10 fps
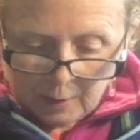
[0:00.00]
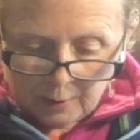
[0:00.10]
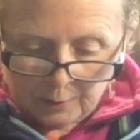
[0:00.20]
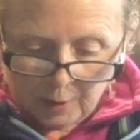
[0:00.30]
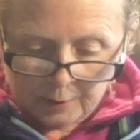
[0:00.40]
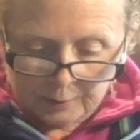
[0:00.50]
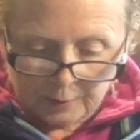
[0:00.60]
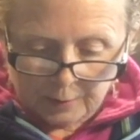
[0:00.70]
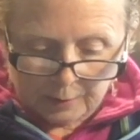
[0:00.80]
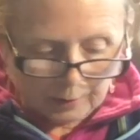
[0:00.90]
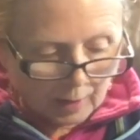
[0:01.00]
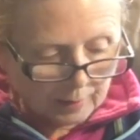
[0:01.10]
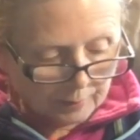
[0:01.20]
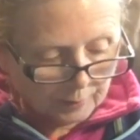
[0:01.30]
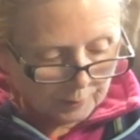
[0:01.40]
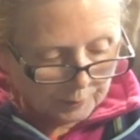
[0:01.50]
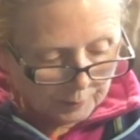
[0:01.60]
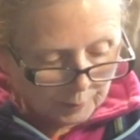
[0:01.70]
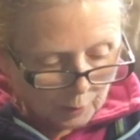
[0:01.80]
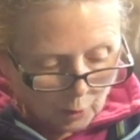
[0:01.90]
How long did it lie there?
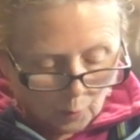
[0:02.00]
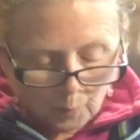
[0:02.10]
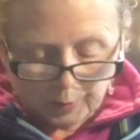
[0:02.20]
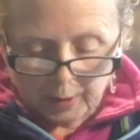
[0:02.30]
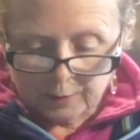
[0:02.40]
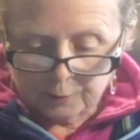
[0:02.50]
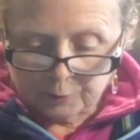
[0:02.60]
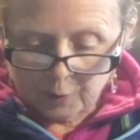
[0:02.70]
What kind of